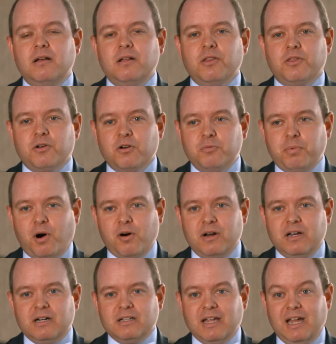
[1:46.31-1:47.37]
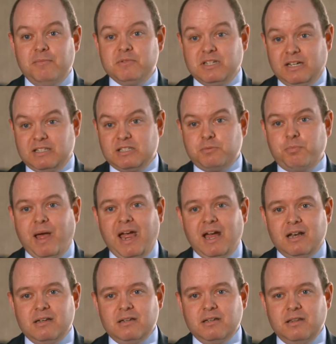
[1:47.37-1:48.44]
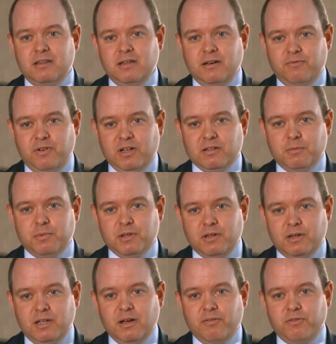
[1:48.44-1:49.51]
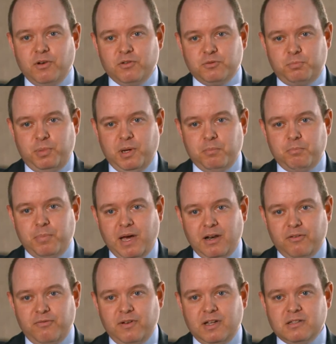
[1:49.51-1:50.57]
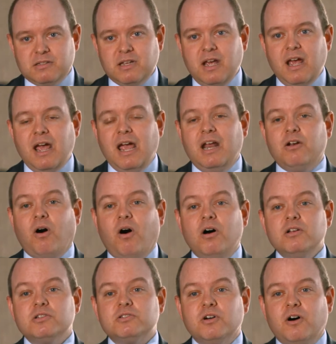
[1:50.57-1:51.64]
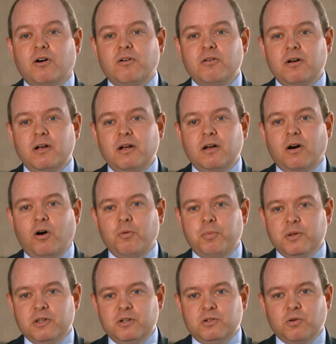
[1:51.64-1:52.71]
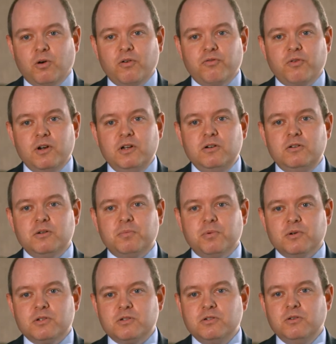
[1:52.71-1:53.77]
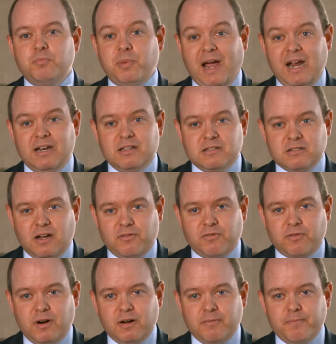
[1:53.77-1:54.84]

Third party claims expand the availability of those PIP benefits and also open the door for you to pursue pain and suffering.